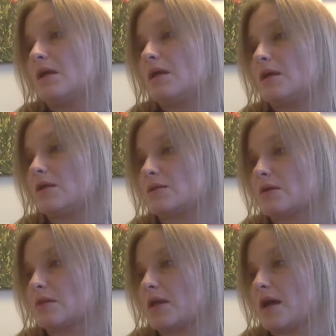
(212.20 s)
It is
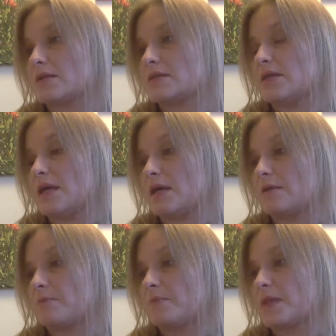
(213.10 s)
our last
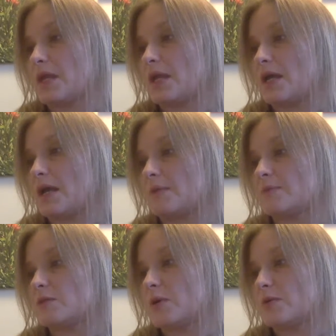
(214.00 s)
day, and I am
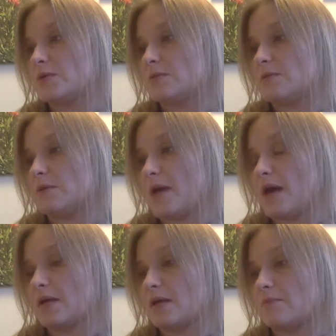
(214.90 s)
supposed to be
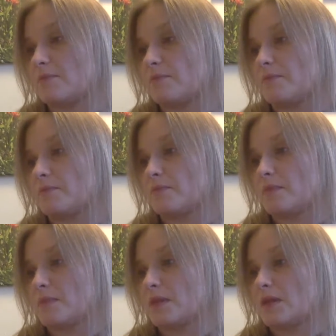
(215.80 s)
packing.
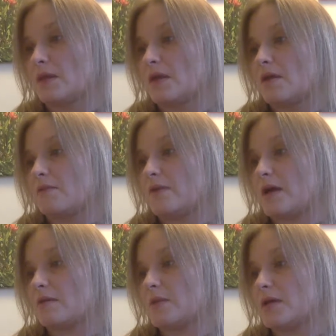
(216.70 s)

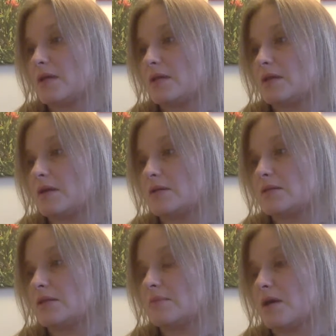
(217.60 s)
Fatima and
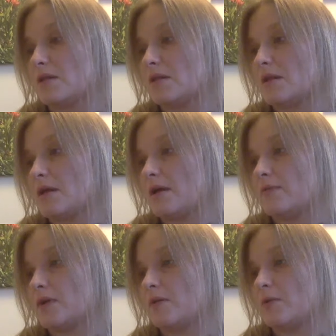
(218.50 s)
Auntie Amal
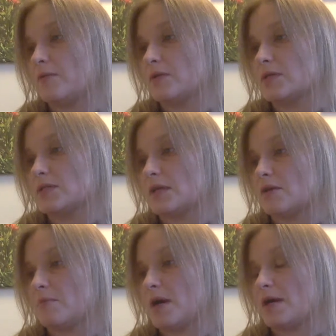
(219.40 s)
have come over to say
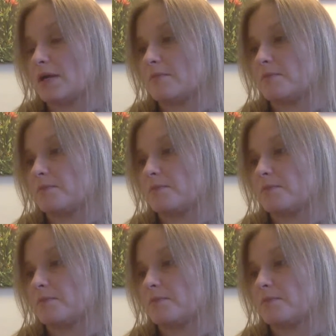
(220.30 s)
goodbye.